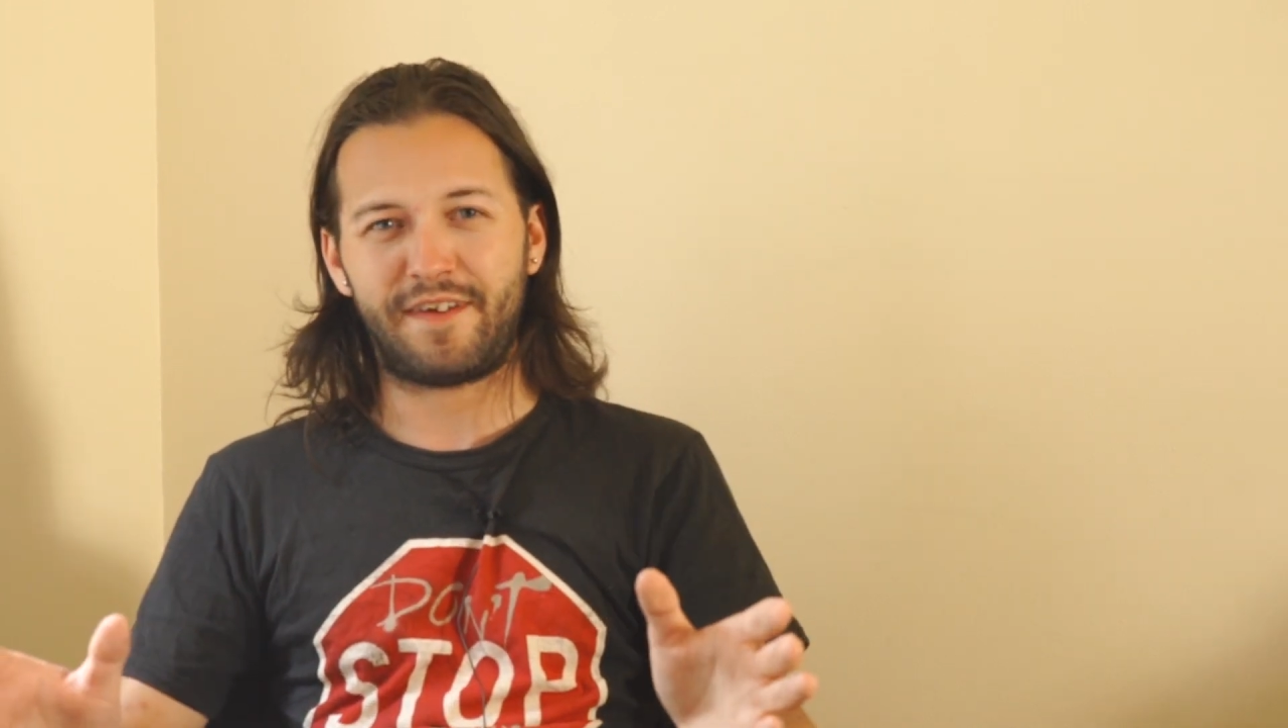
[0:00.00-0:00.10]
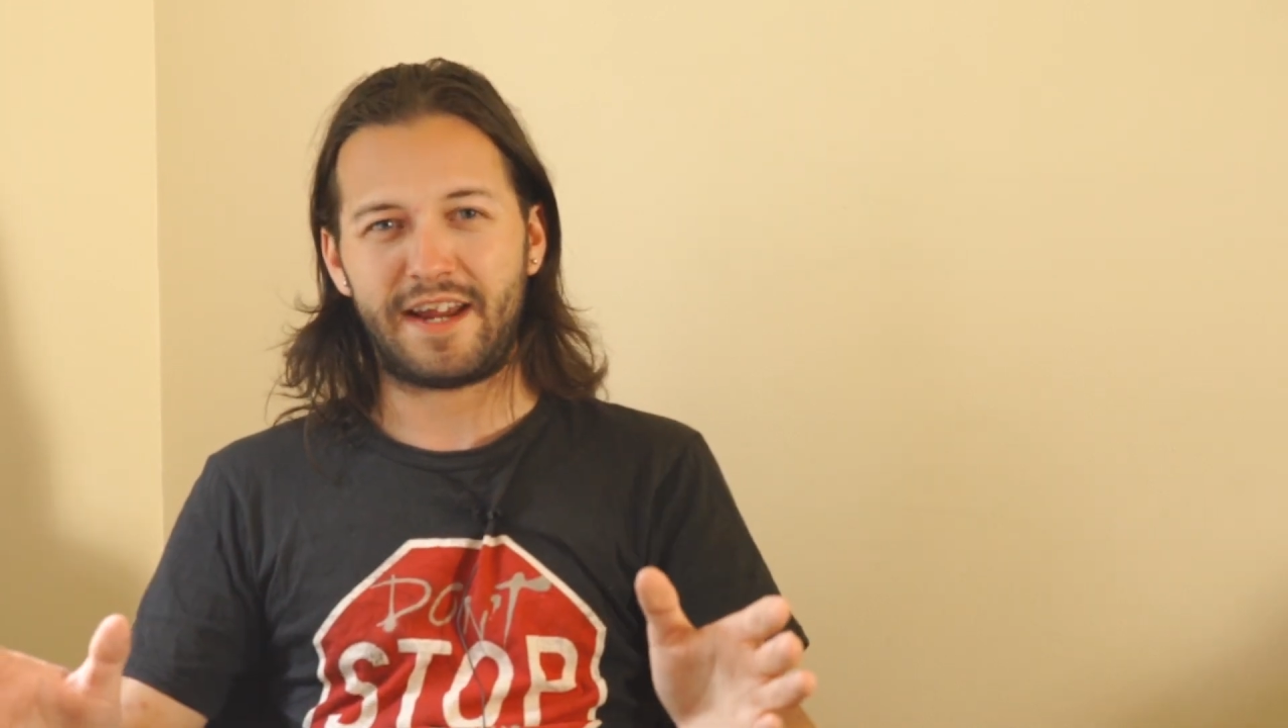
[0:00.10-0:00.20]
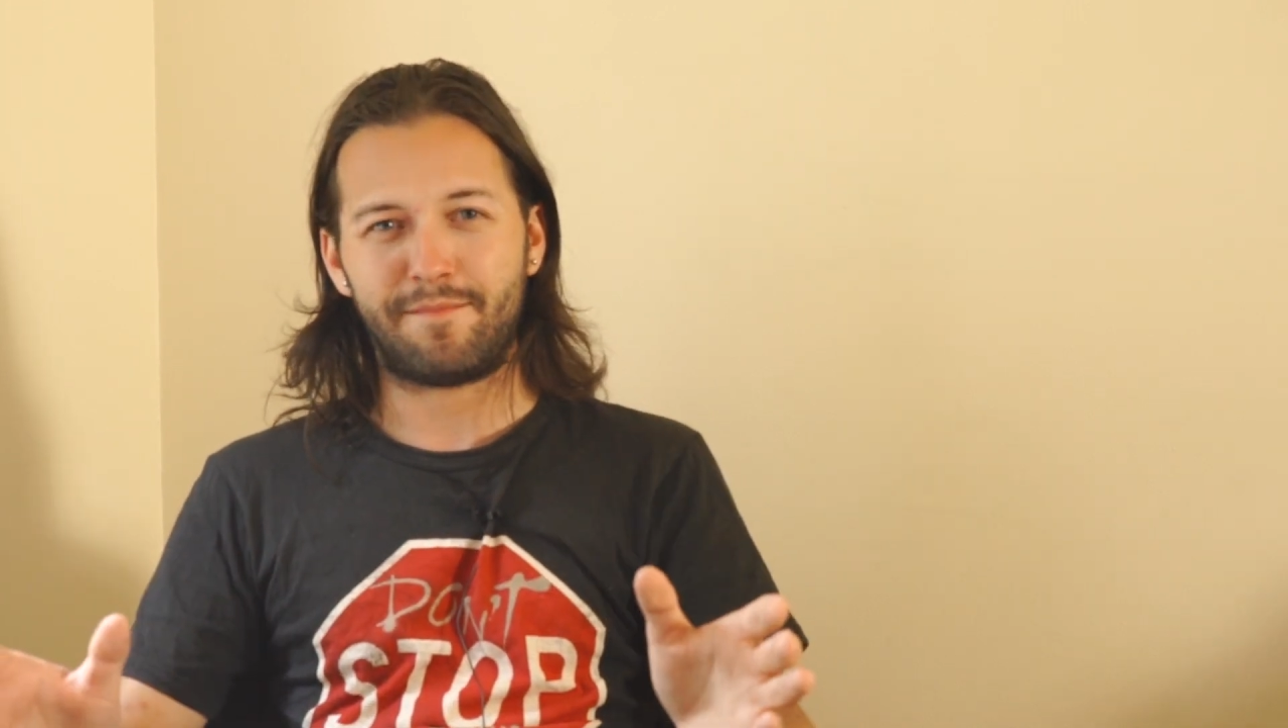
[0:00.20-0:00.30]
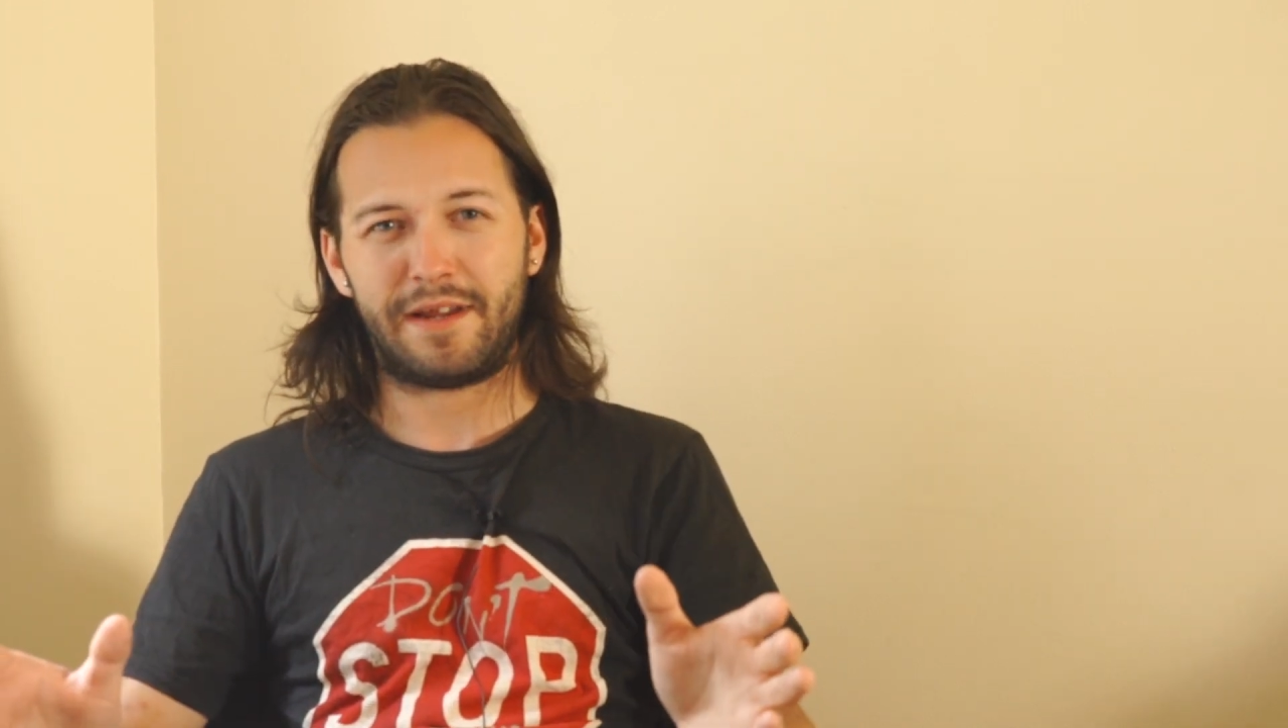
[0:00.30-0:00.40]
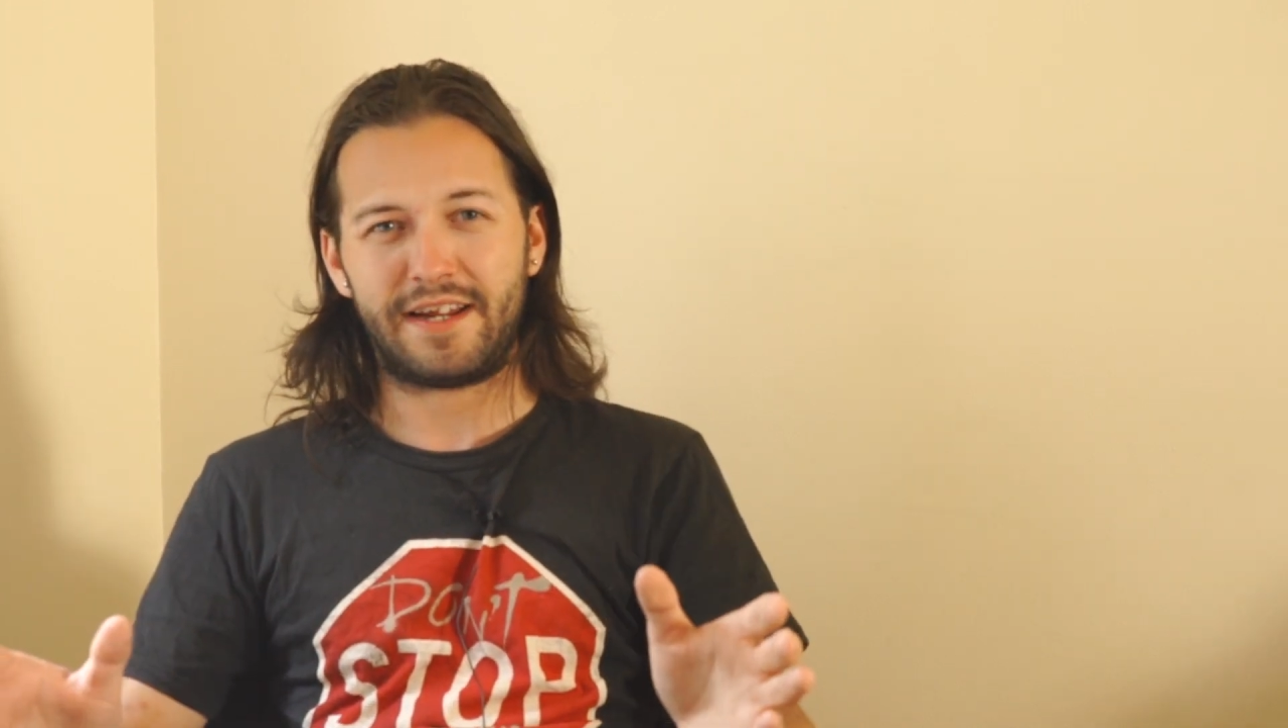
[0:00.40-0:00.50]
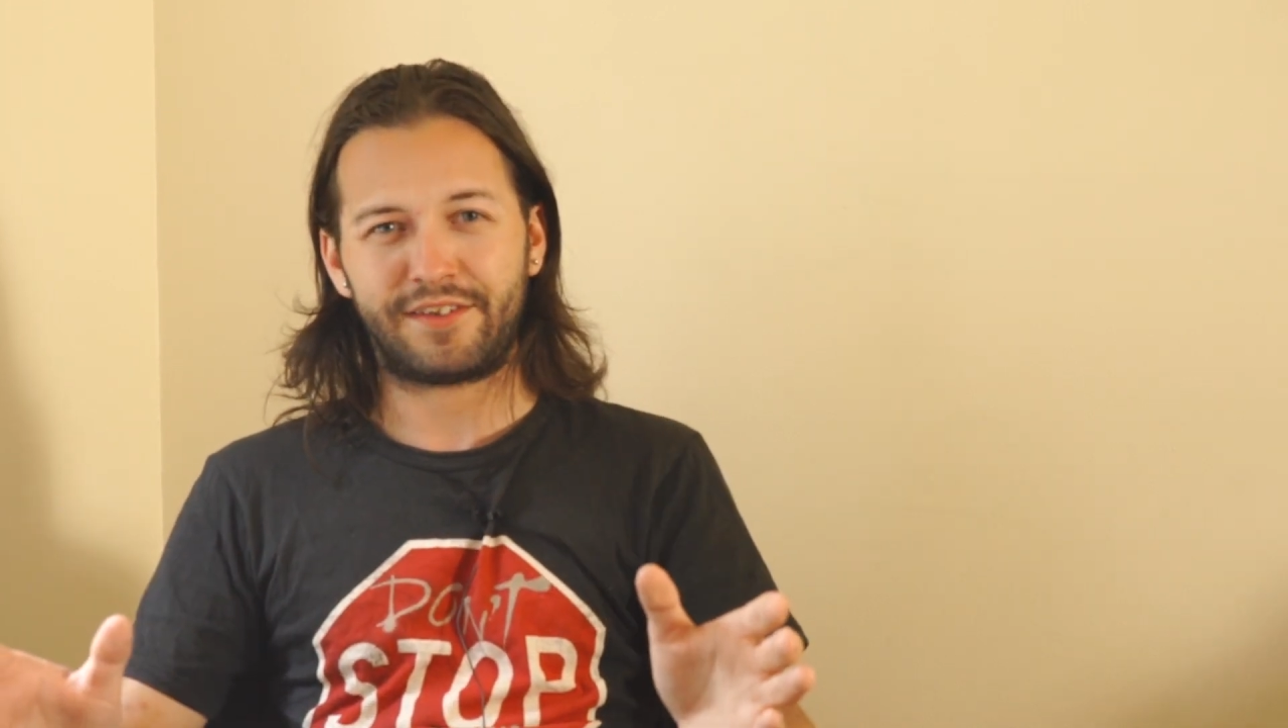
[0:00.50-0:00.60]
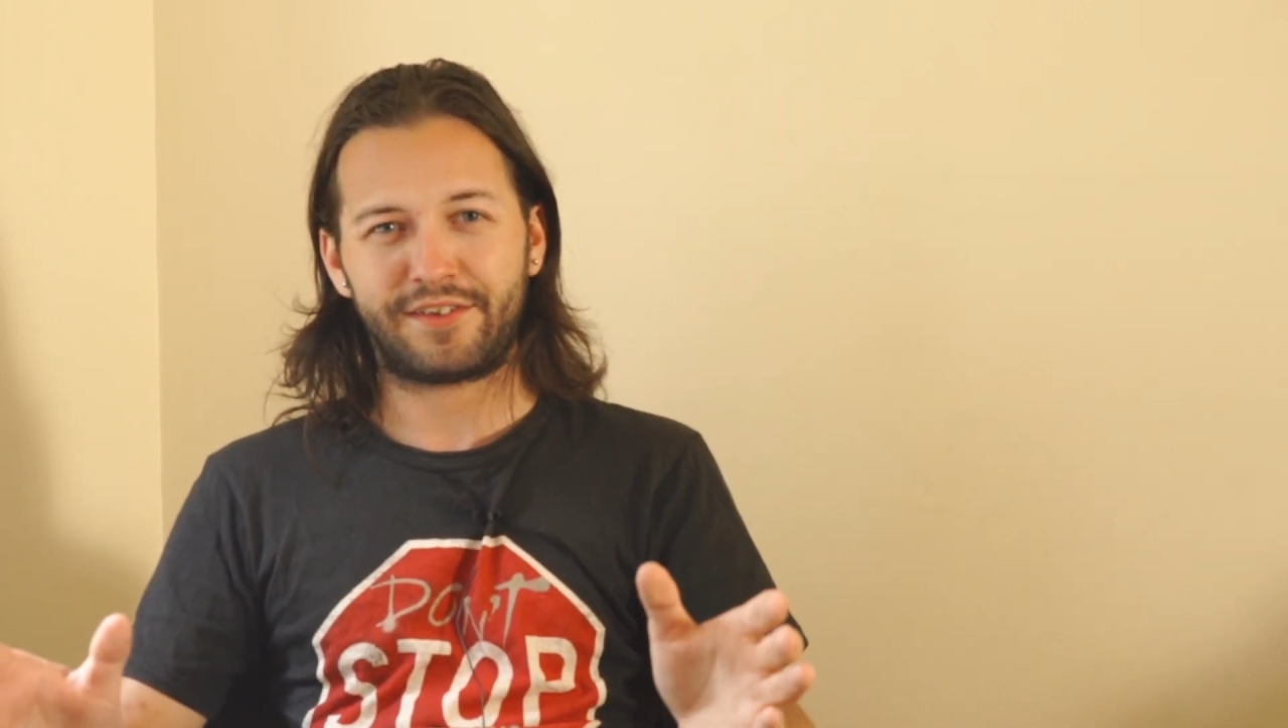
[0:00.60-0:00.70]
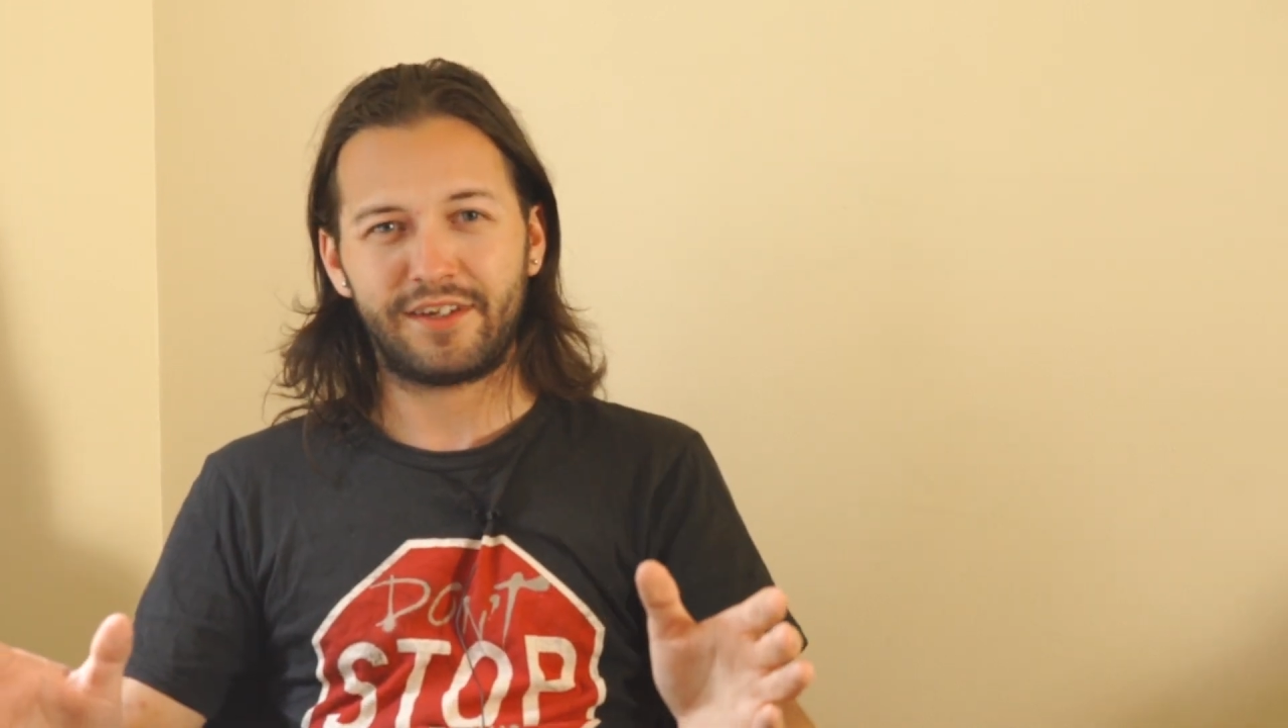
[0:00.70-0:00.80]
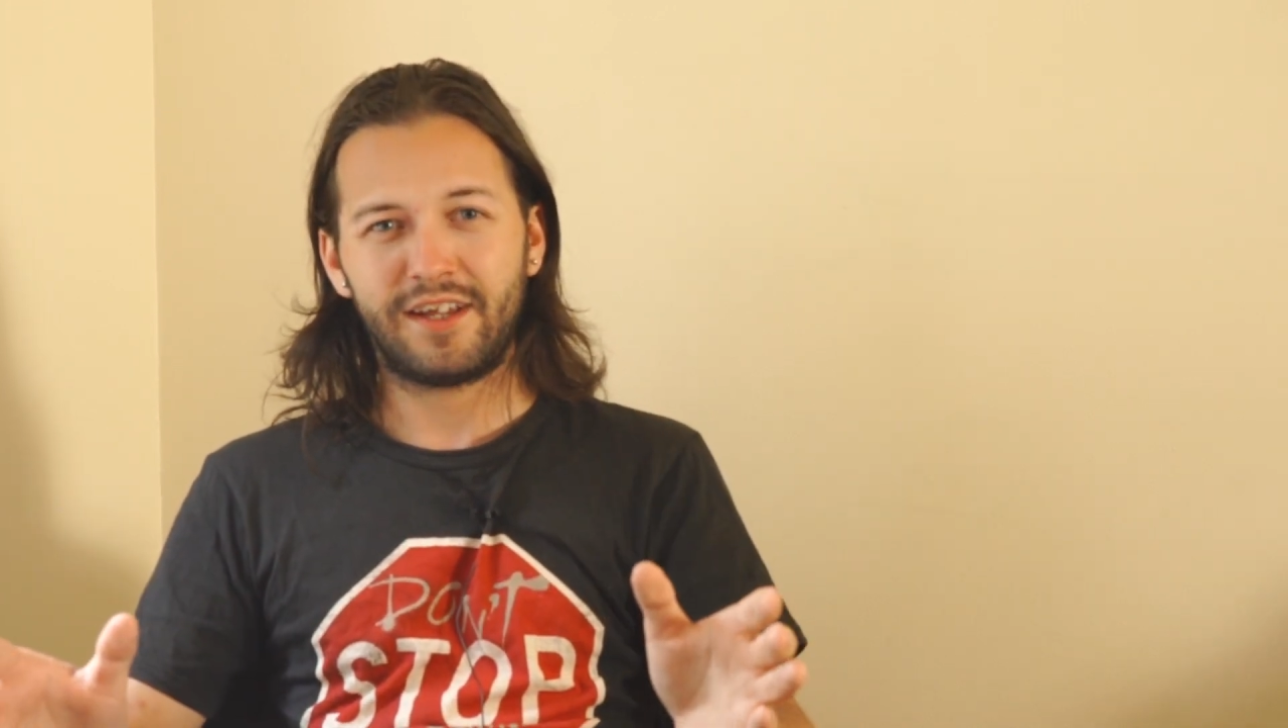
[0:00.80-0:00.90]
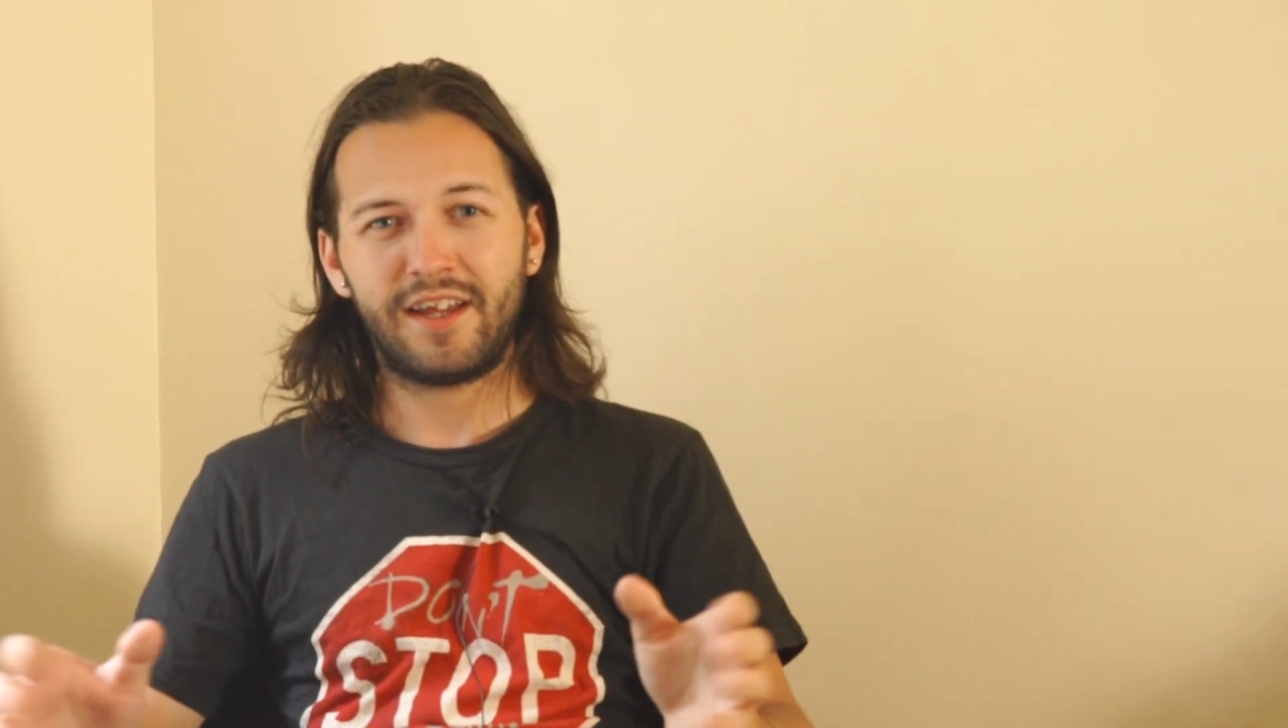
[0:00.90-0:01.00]
fan
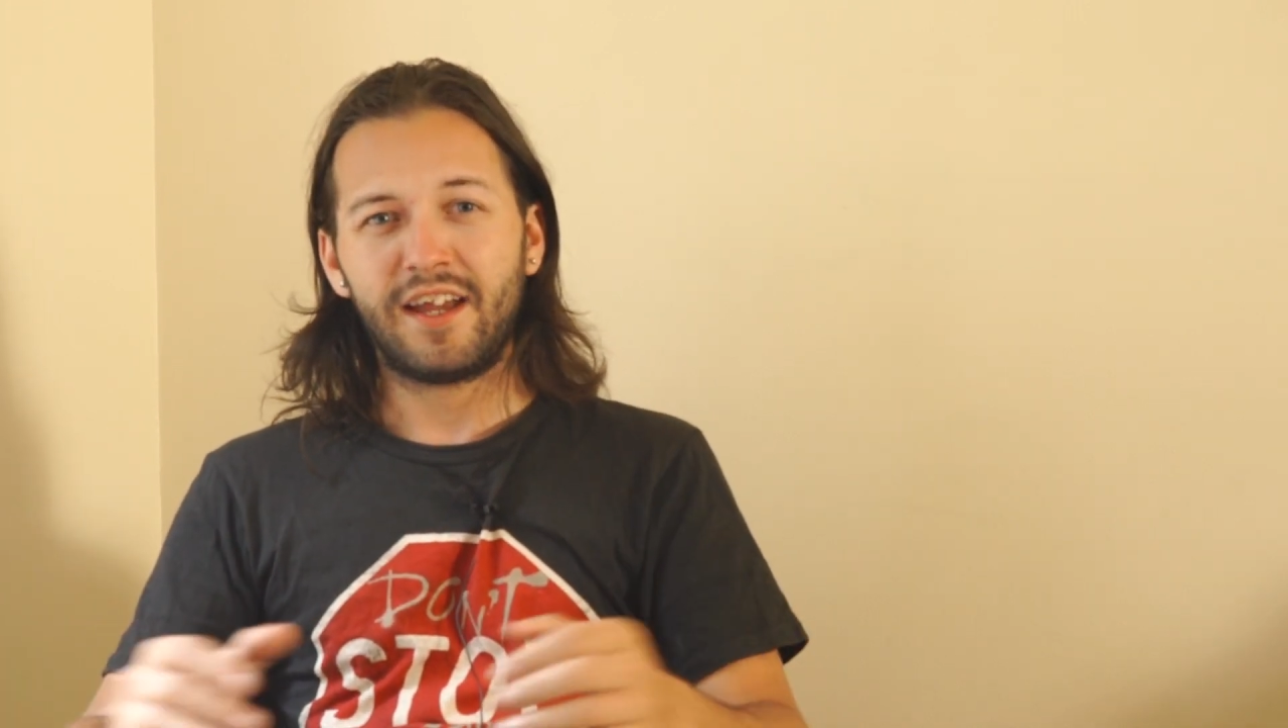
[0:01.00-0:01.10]
base.